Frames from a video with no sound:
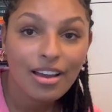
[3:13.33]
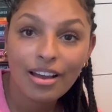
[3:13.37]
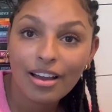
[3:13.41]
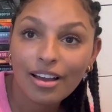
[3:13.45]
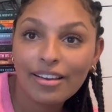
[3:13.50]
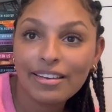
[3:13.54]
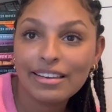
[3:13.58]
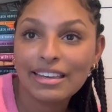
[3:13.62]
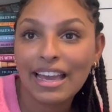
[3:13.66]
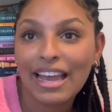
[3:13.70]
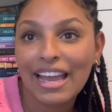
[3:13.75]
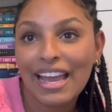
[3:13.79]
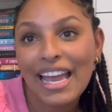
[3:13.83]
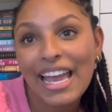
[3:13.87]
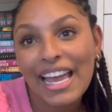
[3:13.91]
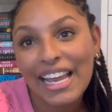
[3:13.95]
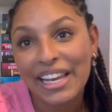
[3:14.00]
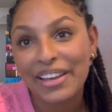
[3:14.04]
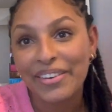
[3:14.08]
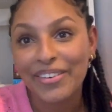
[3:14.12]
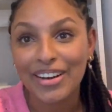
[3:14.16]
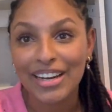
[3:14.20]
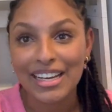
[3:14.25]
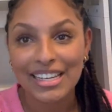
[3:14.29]
Okay,
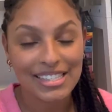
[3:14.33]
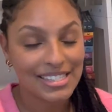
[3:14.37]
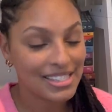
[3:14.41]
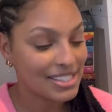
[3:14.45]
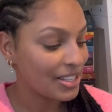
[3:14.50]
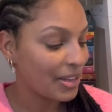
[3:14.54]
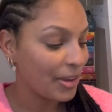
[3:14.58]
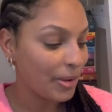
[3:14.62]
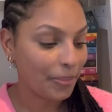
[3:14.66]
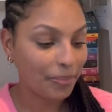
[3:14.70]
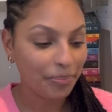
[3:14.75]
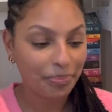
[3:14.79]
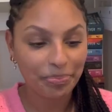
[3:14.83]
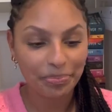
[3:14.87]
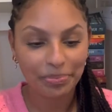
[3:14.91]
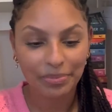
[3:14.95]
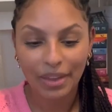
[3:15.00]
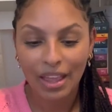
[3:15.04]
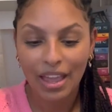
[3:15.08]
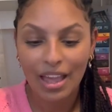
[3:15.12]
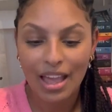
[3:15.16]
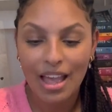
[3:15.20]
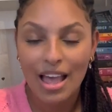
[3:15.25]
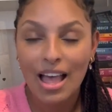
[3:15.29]
anyway, so
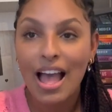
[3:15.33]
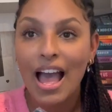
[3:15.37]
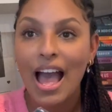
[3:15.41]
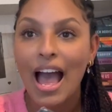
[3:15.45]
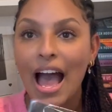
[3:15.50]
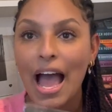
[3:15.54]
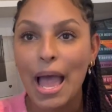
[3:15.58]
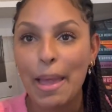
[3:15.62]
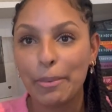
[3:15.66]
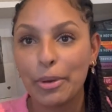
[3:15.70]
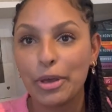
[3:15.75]
I'm